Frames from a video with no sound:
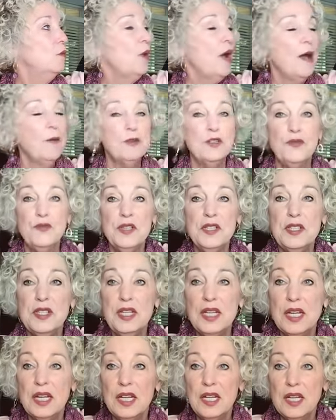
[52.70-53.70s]
I was
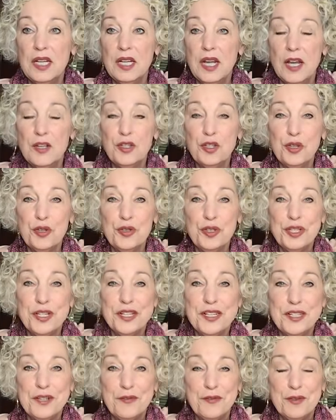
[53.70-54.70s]
visiting a, a church
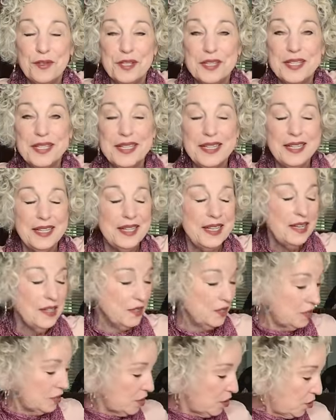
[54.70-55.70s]
in a different city,
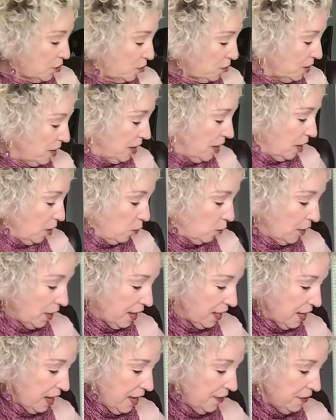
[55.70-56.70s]
and so when
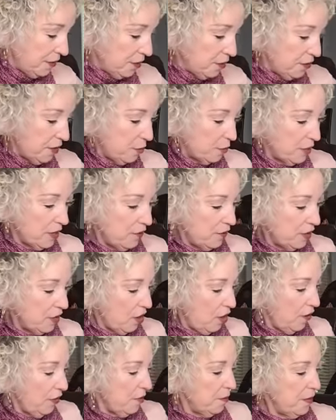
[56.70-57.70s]
I got there, they were giving
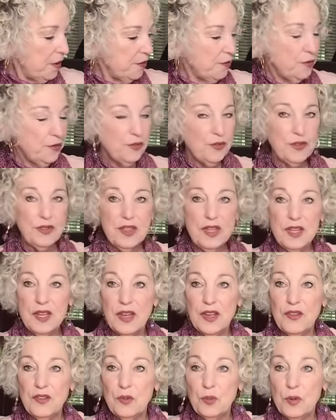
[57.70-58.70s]
all the mothers
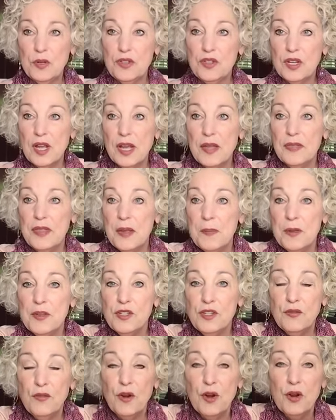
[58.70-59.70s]
this, which they
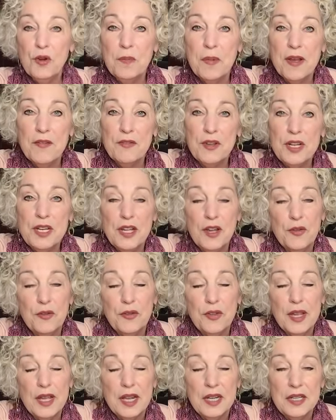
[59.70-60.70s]
must have heard my video
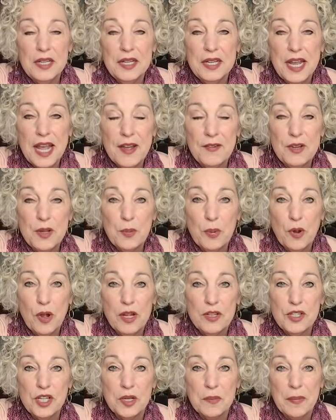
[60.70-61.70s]
saying I didn't have any
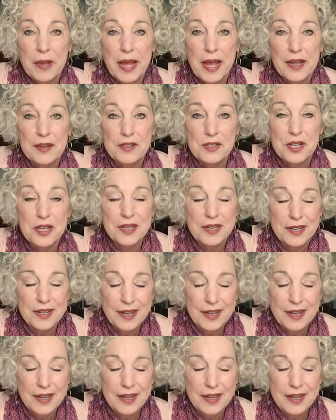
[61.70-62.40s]
project bags.